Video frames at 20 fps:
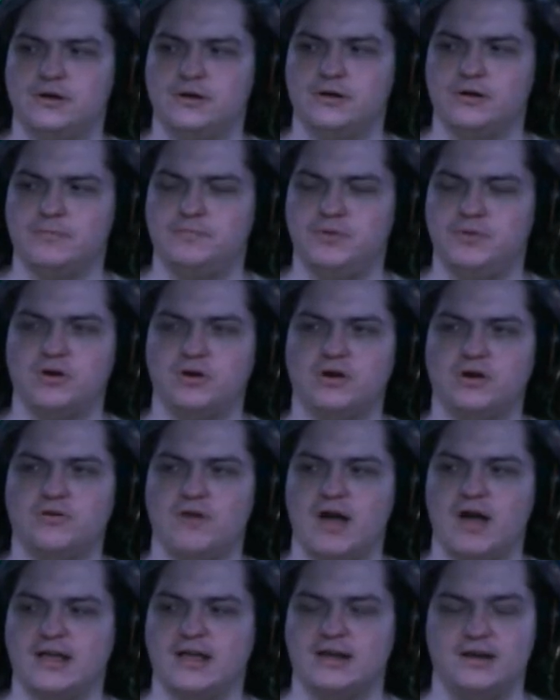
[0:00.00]

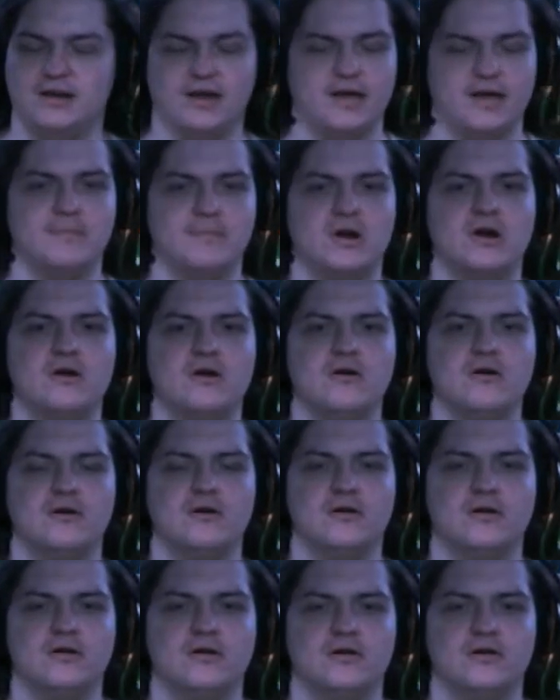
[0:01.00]
bureaucratic nightmare
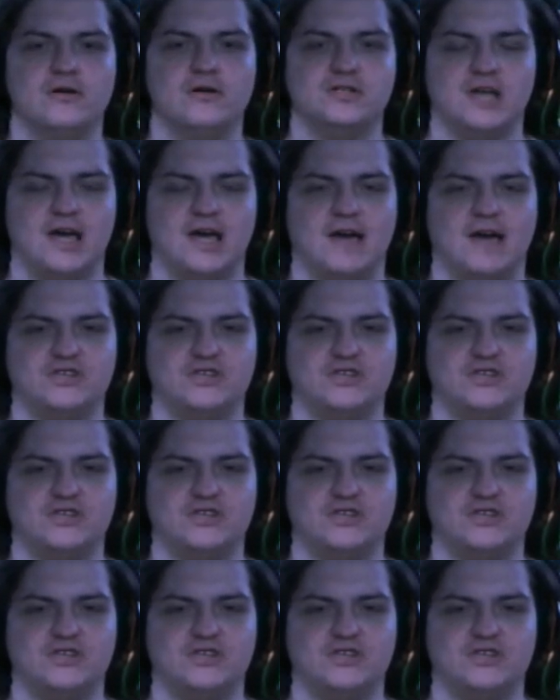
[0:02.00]
to have